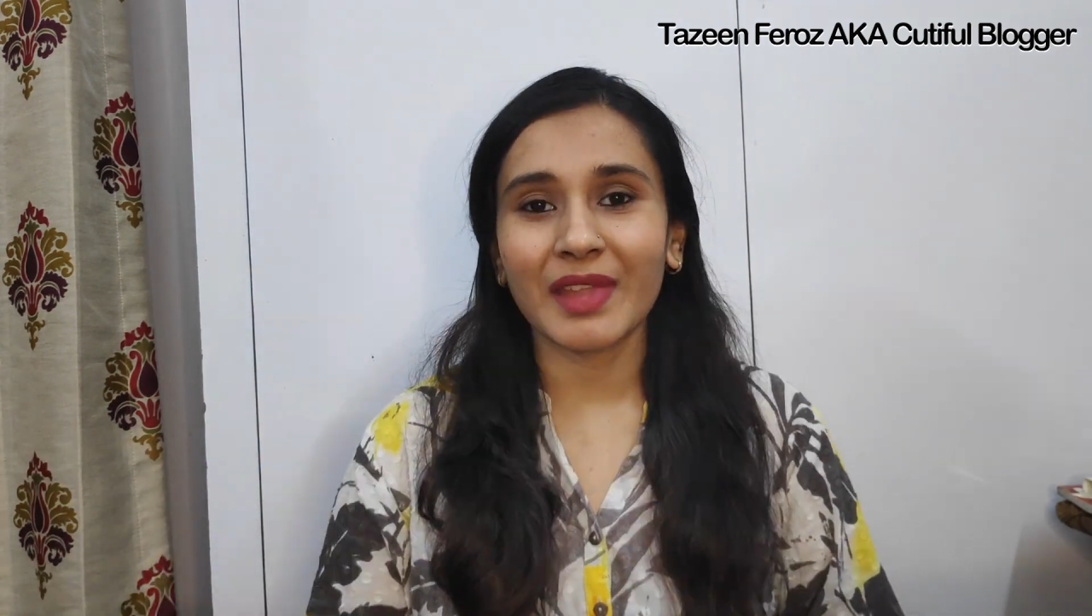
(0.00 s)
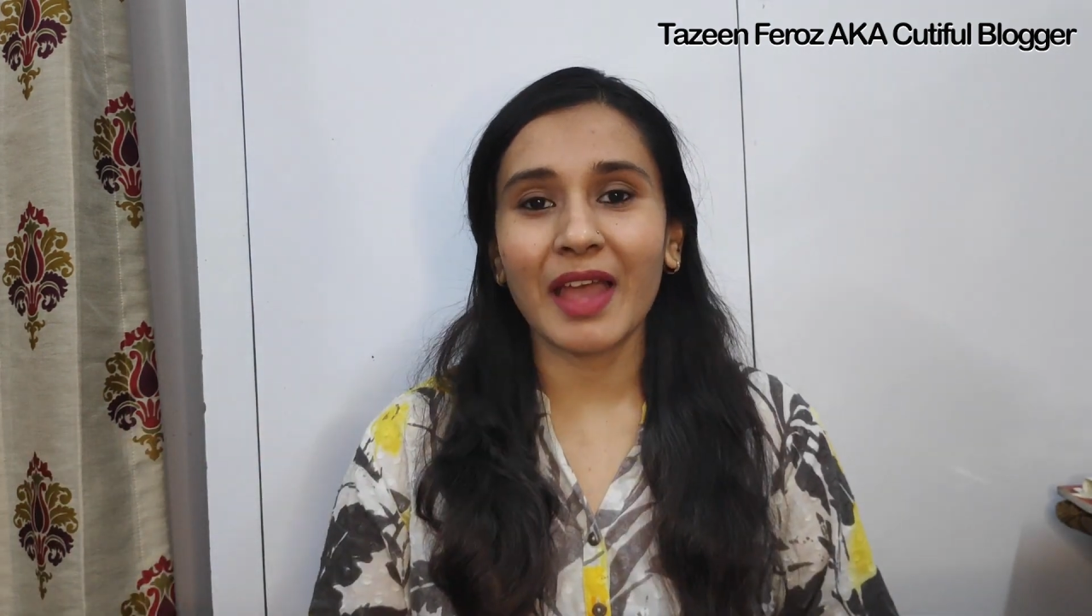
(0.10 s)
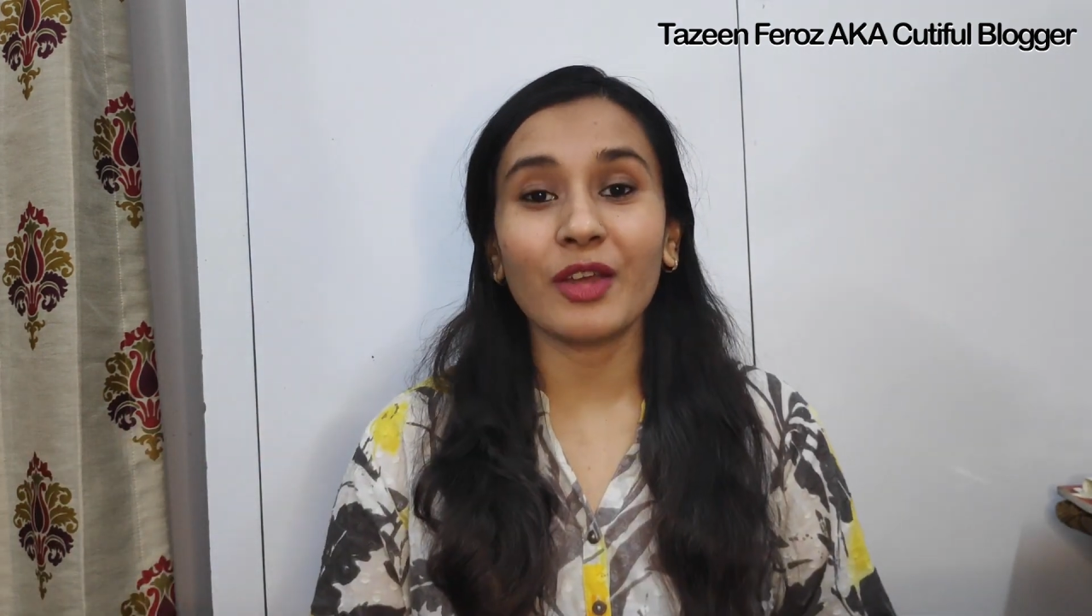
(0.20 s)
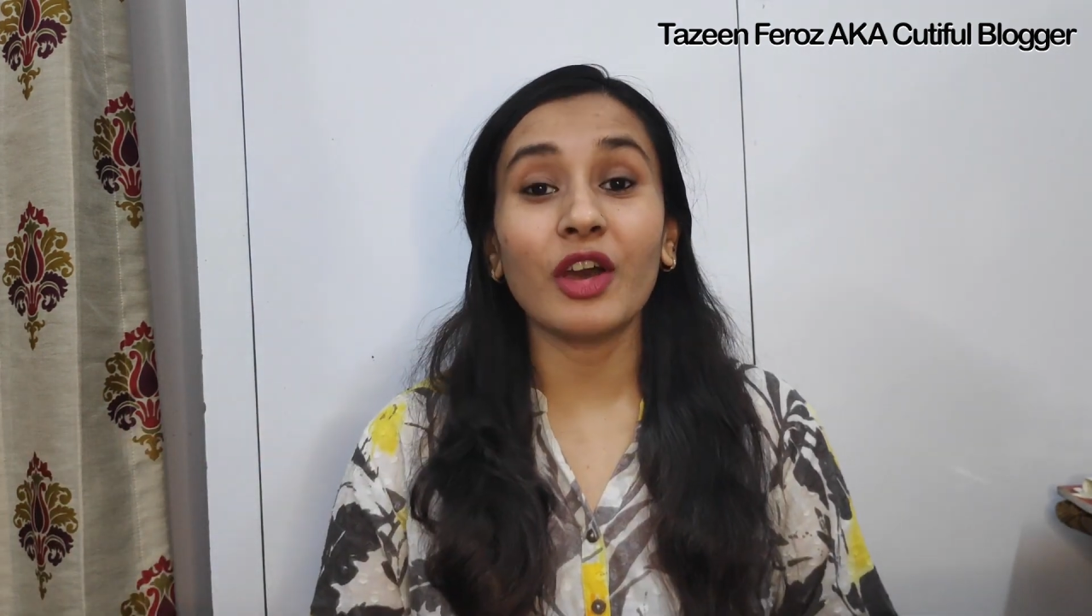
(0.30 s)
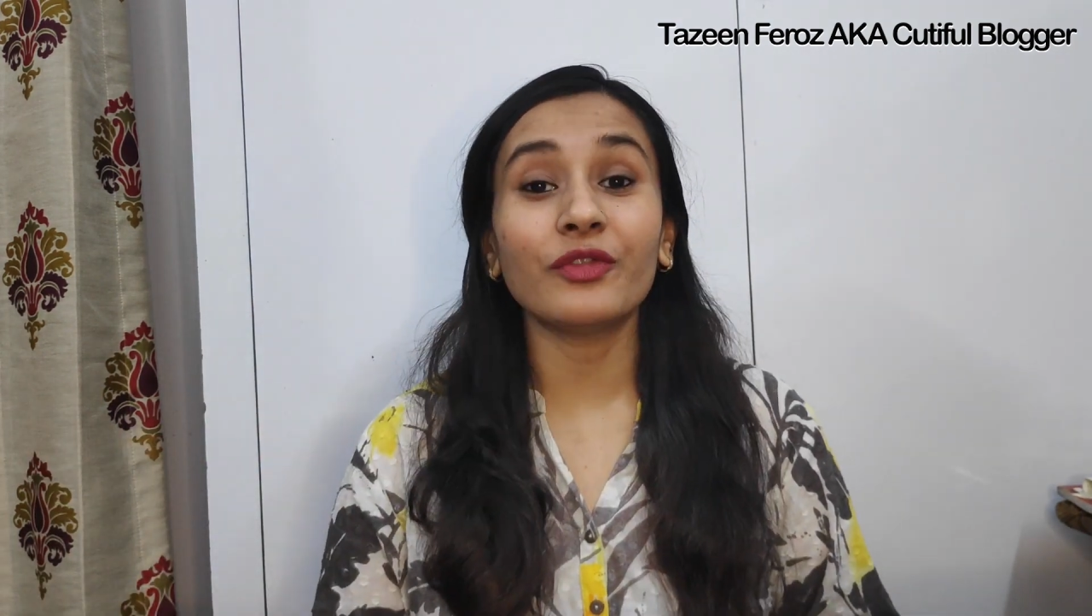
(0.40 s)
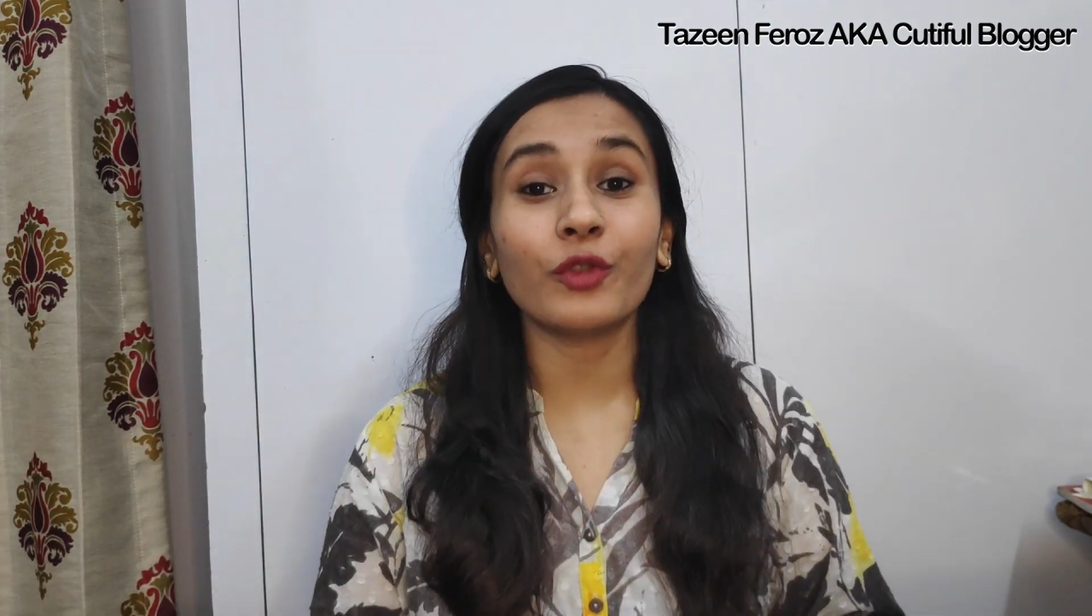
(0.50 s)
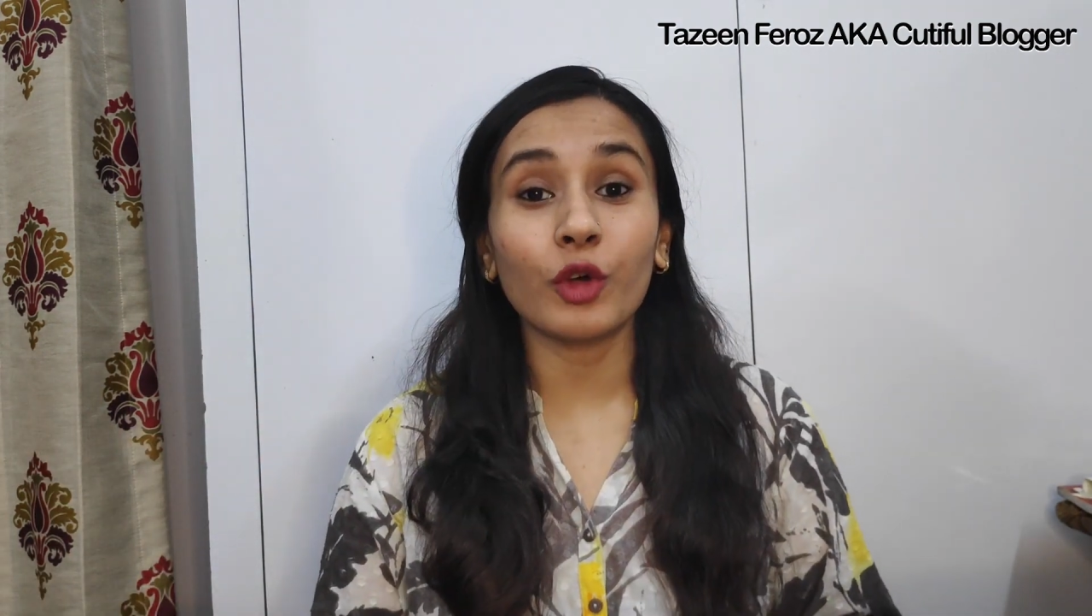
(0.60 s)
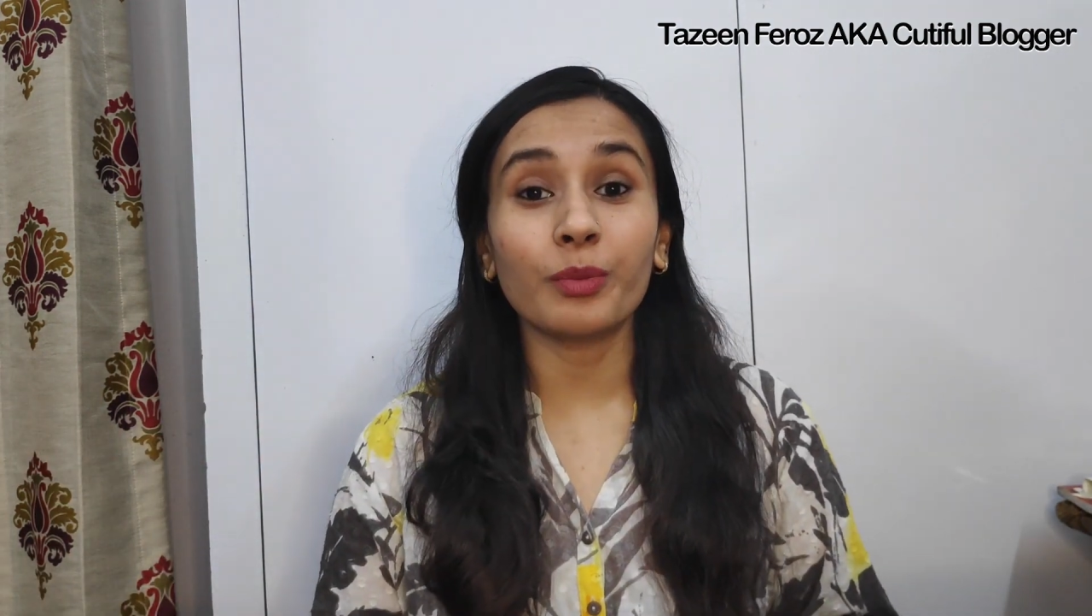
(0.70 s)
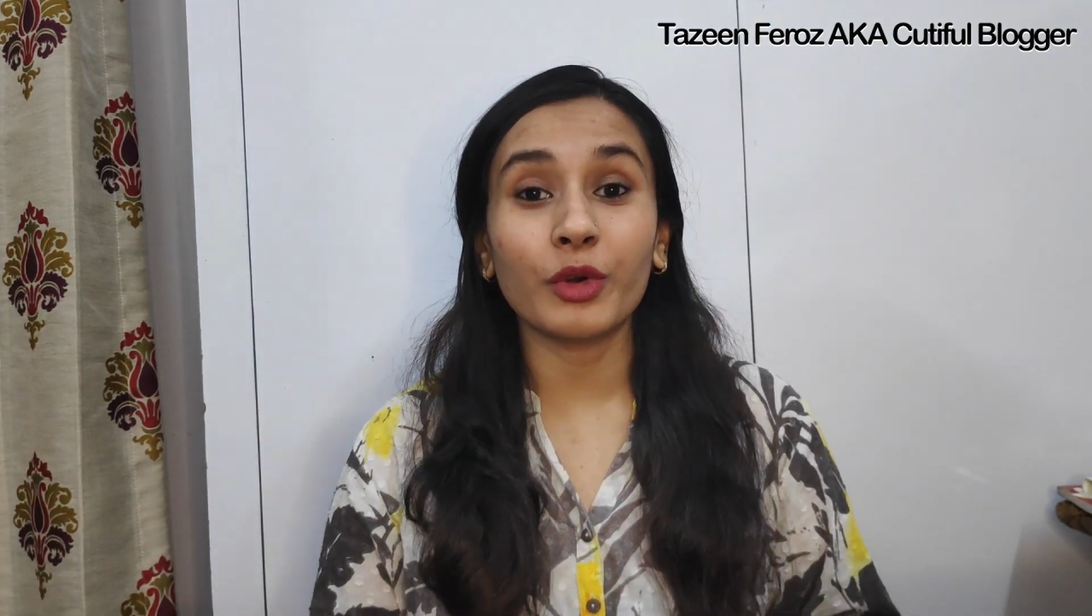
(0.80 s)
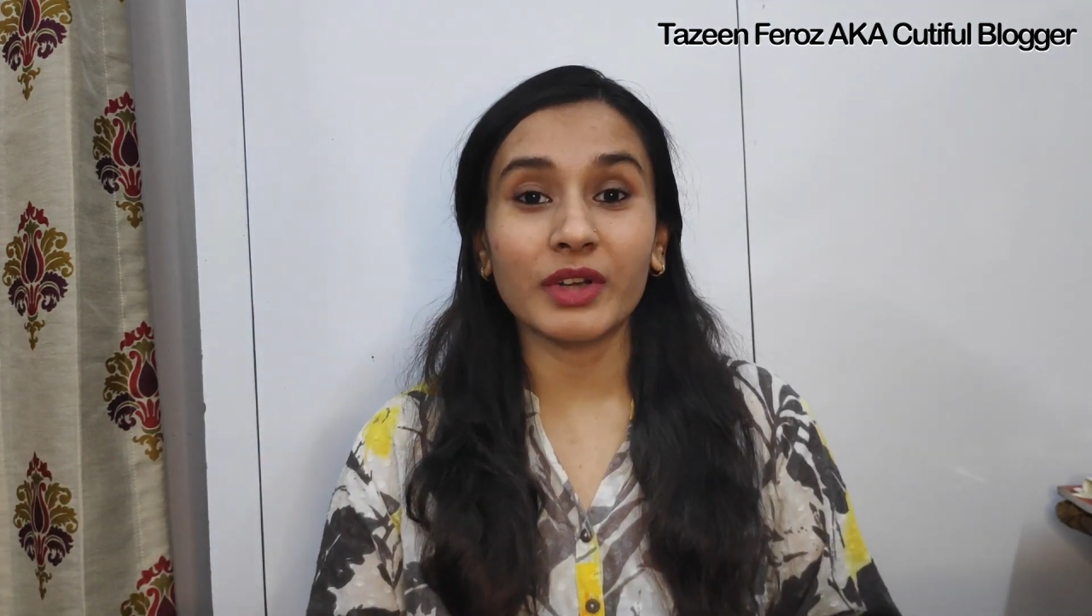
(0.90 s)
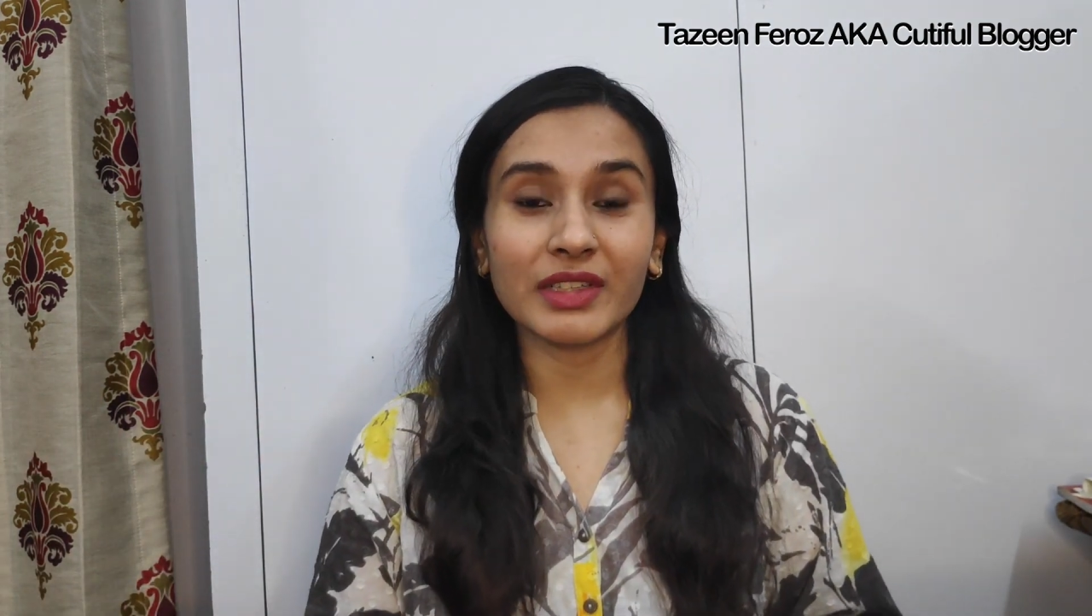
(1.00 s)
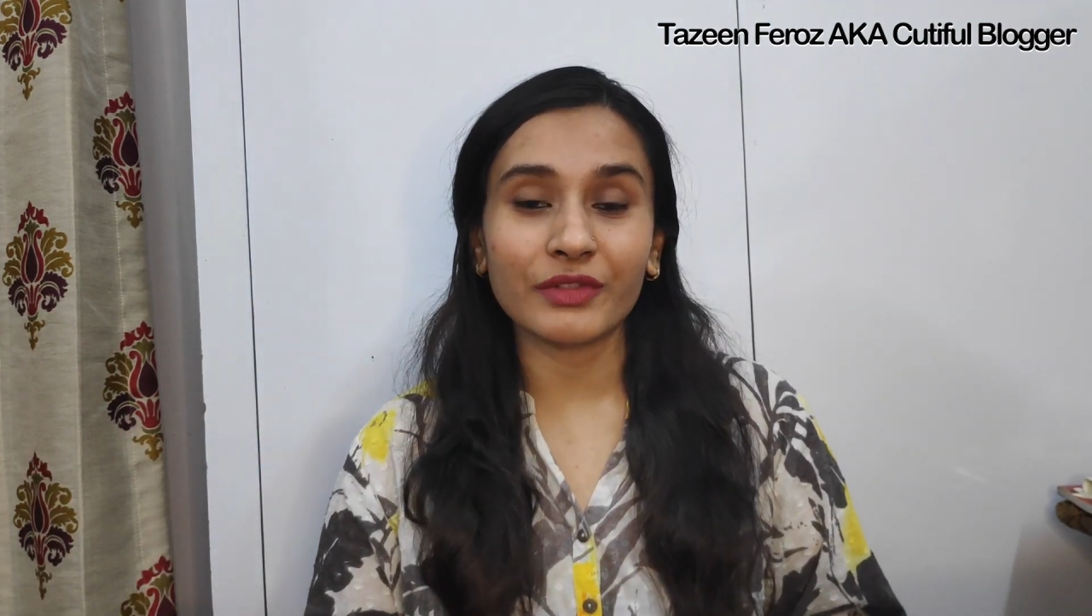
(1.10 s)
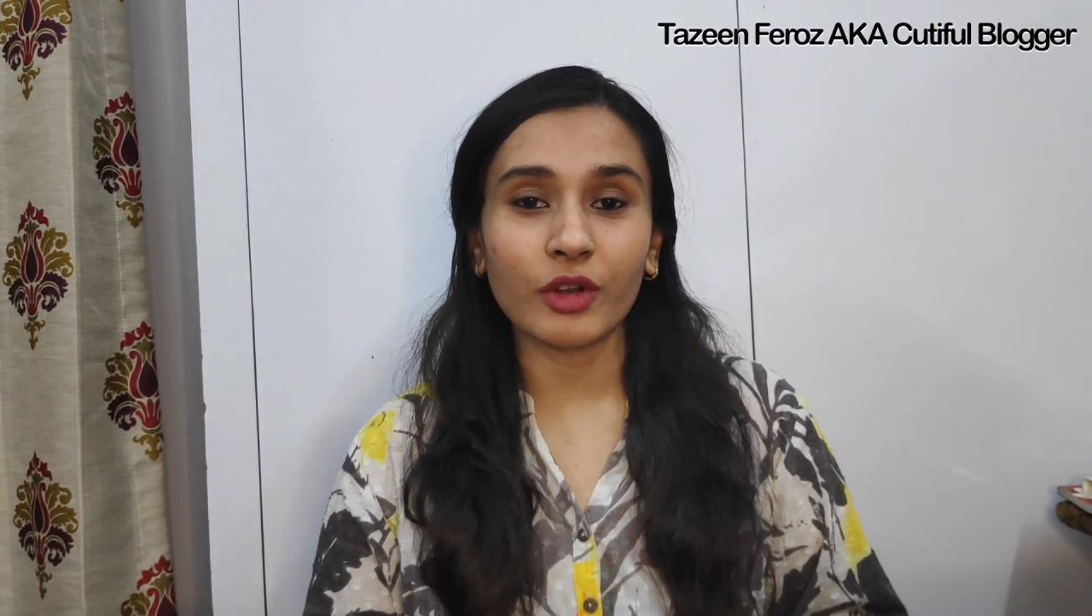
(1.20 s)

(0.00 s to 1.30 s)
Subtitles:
I got 4 products